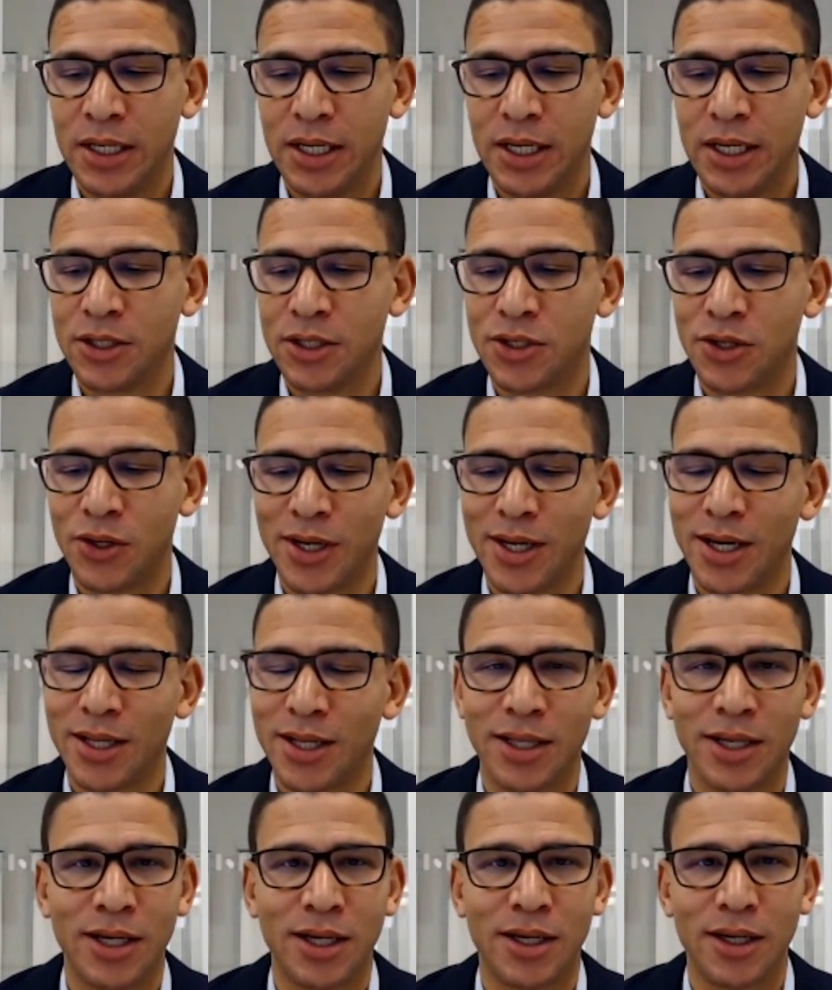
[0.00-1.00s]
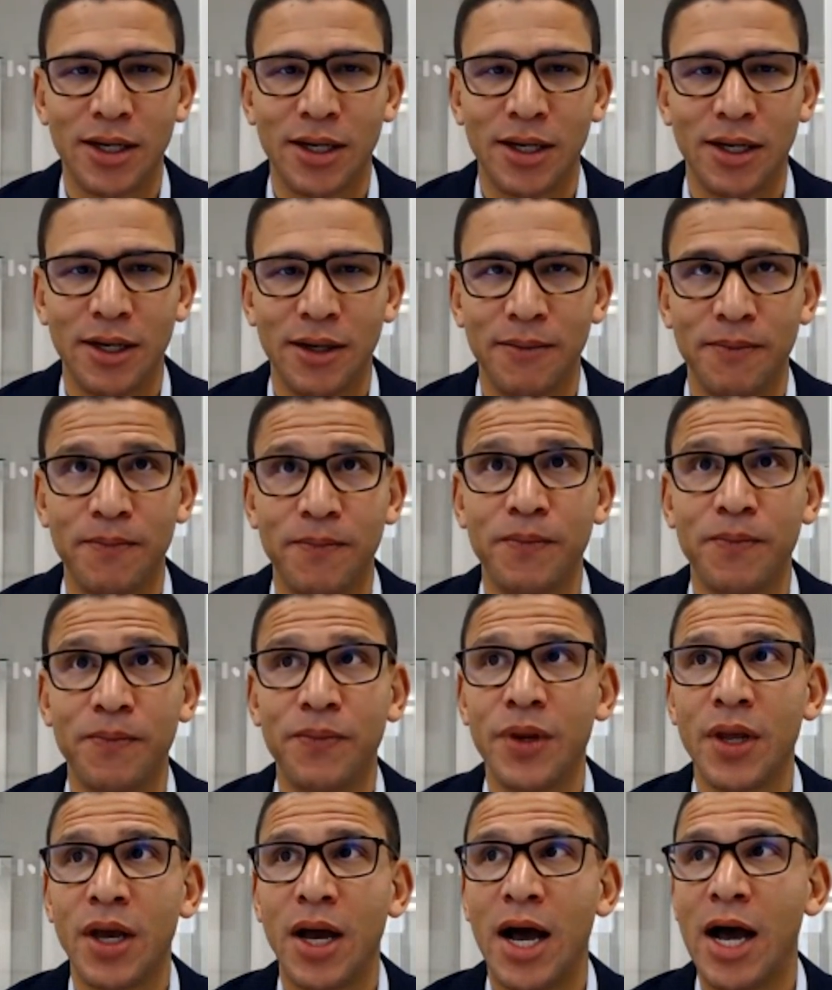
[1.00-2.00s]
And so I think
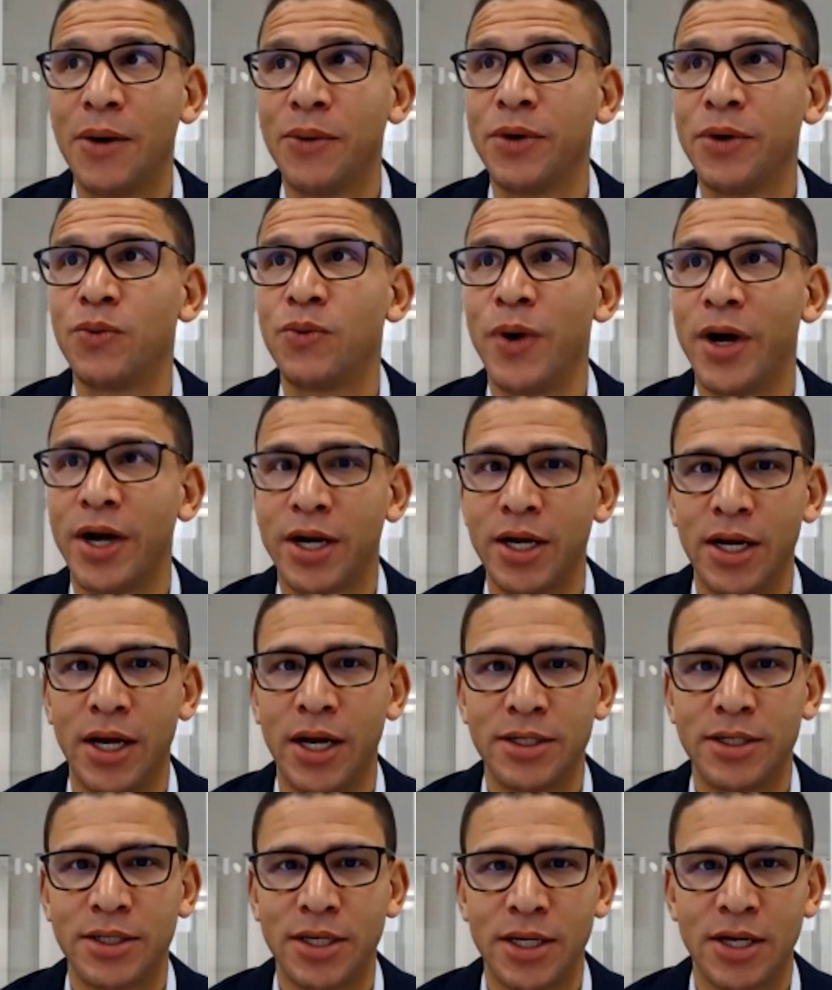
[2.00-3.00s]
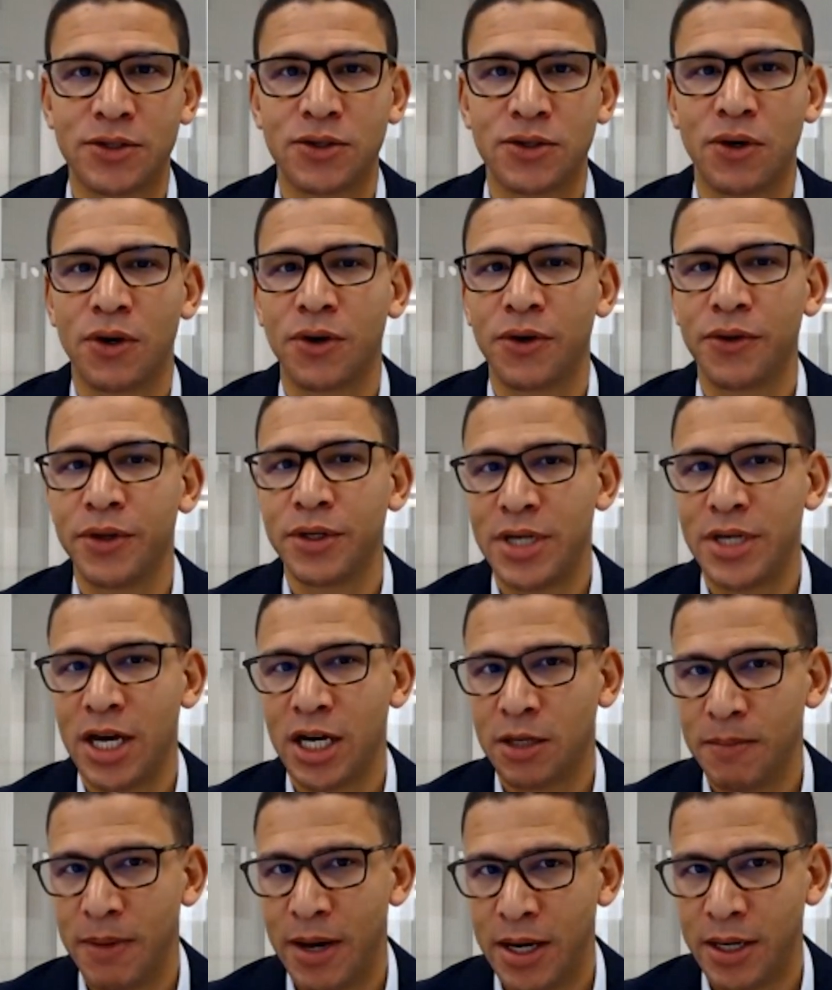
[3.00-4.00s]
I would recognize that yes, all the
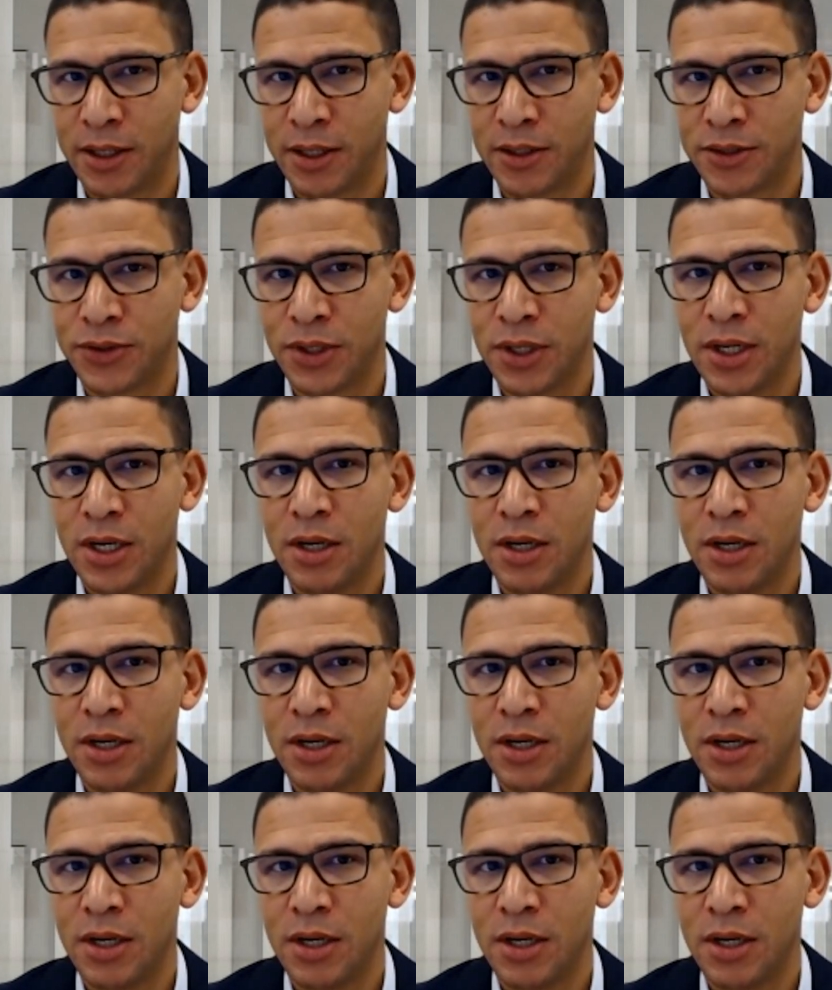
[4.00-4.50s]
tech matters,